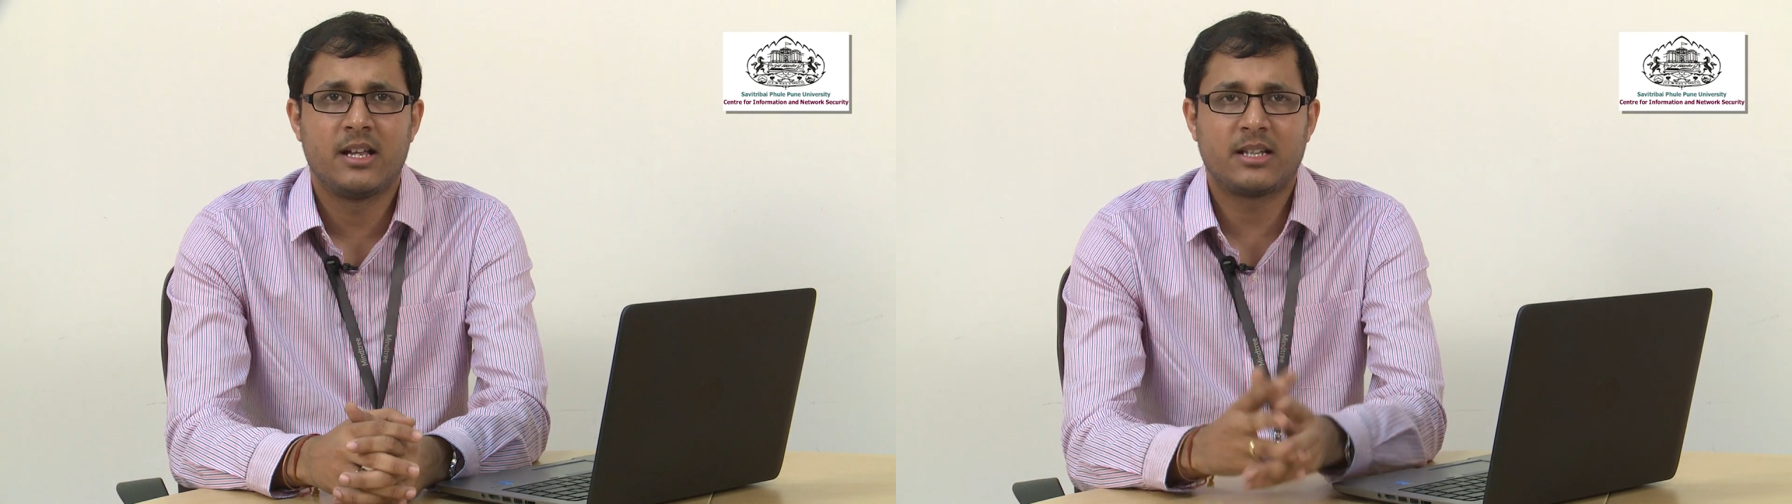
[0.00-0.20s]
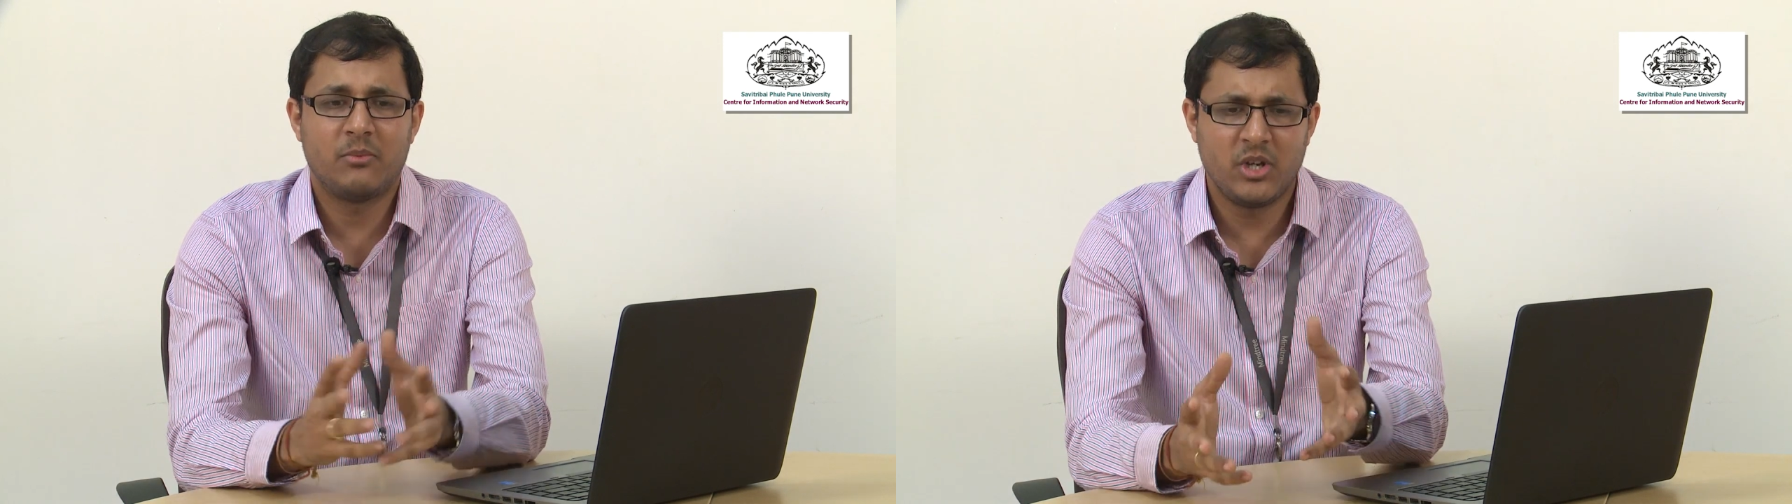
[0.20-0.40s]

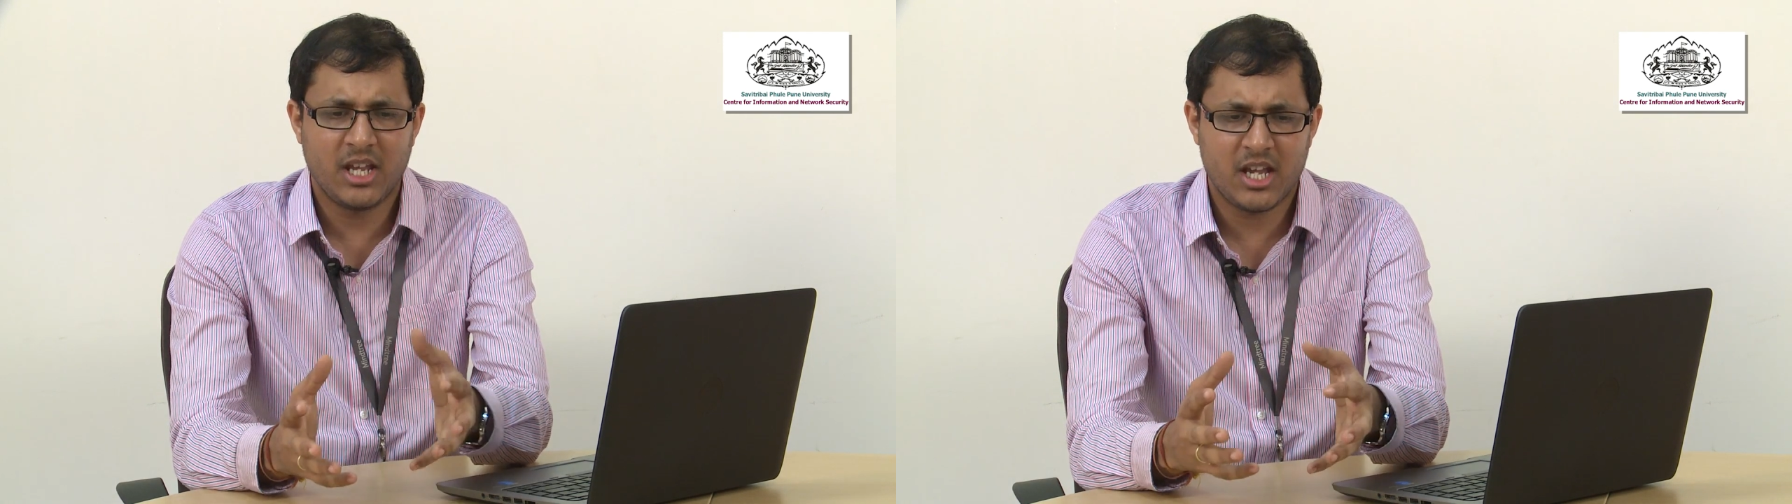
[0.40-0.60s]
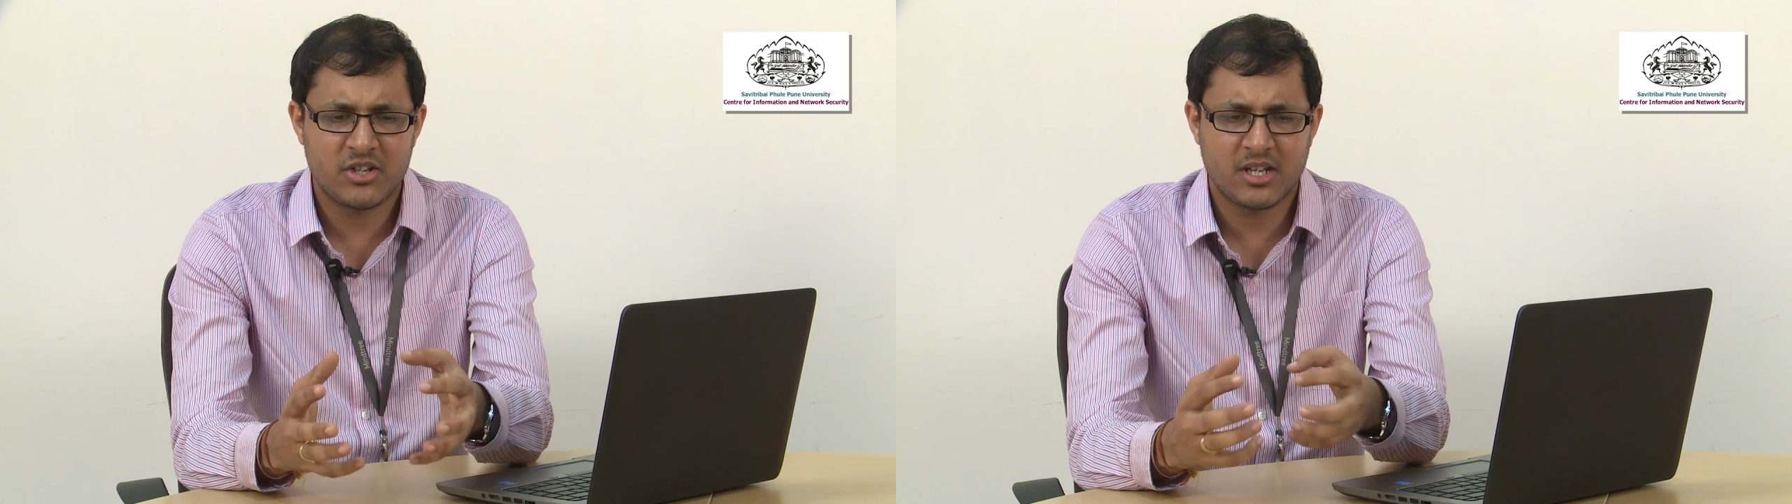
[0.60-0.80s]

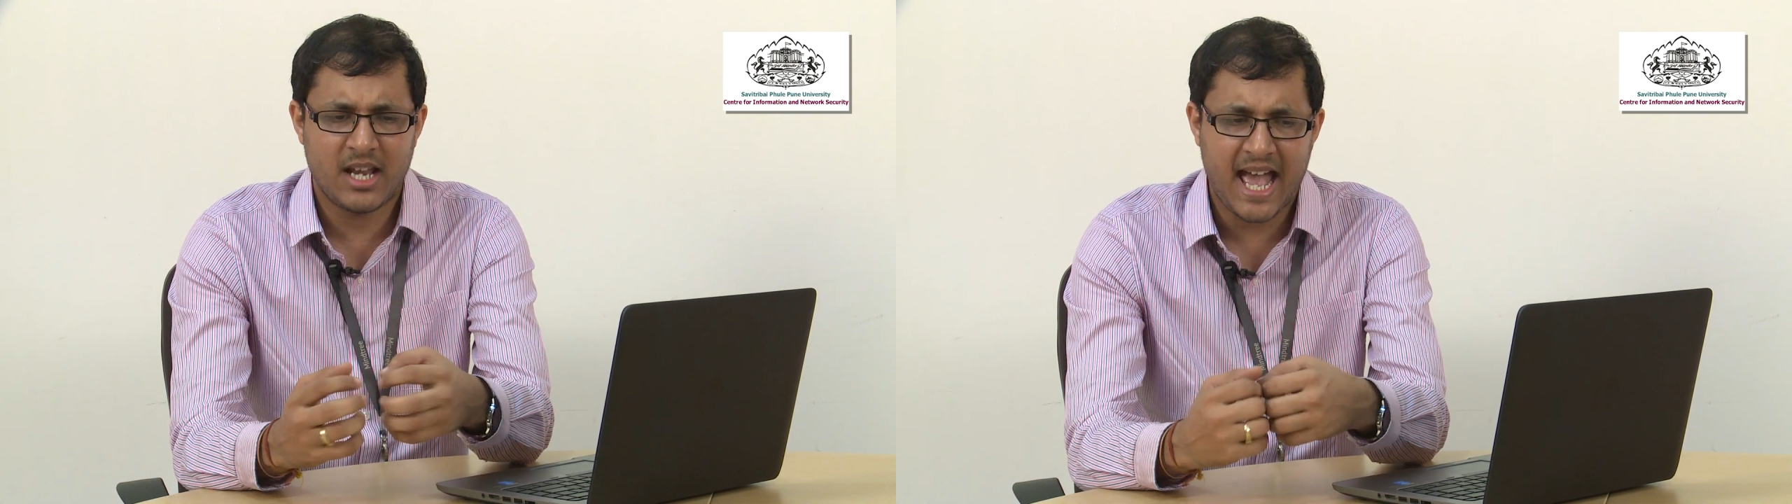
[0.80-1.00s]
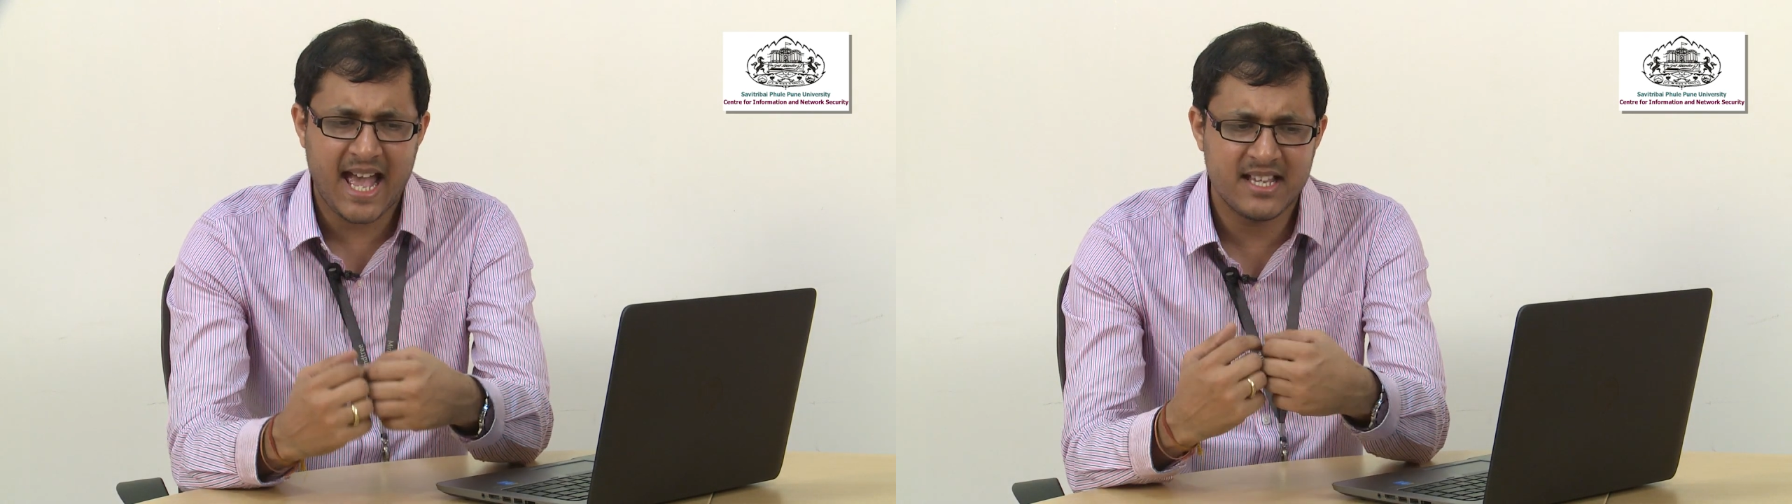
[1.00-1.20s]
Communication
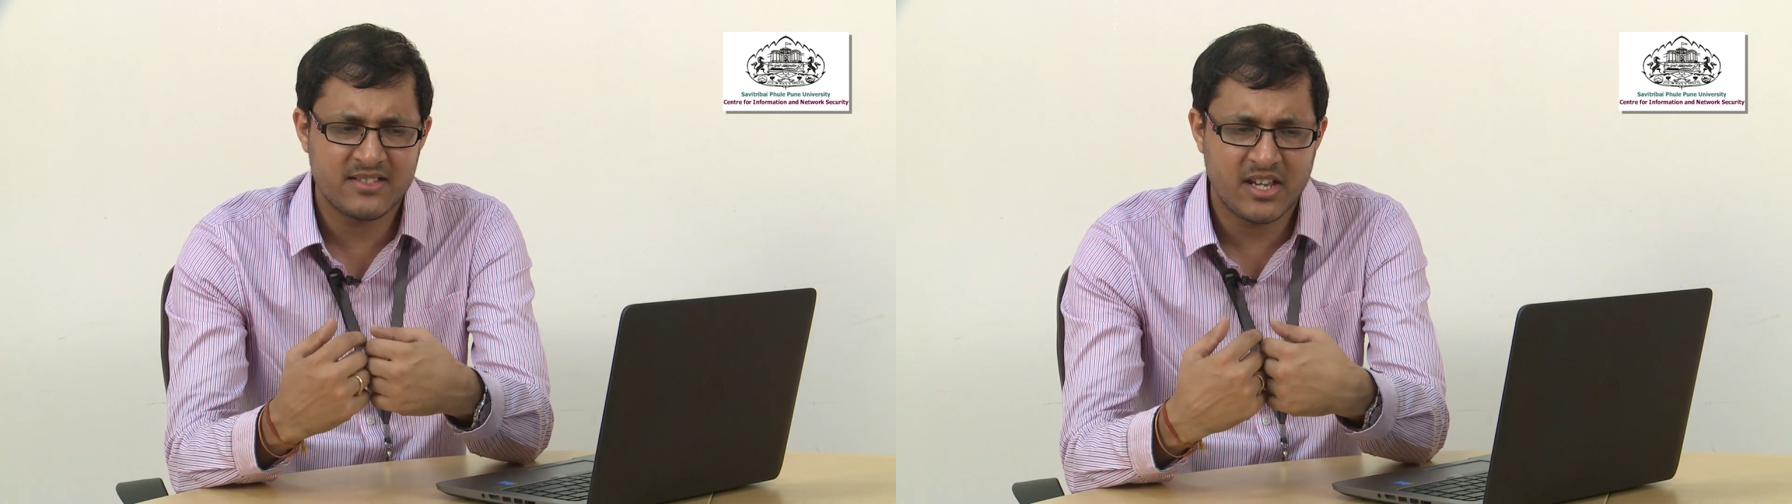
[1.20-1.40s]
has